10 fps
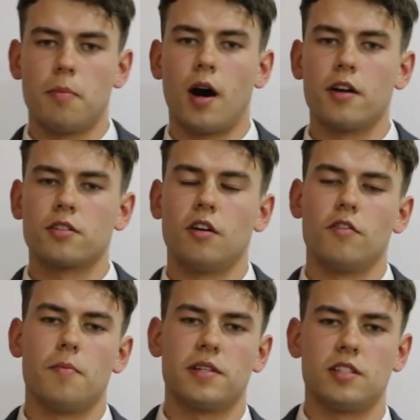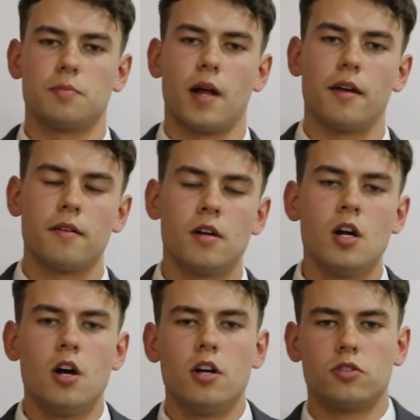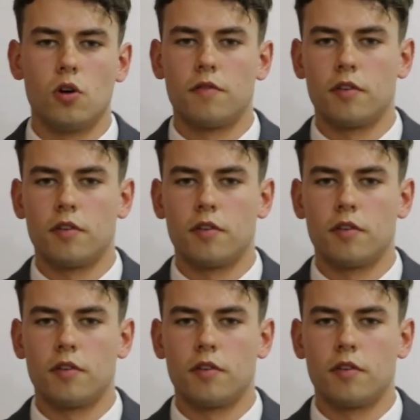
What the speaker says: part of the business plan. So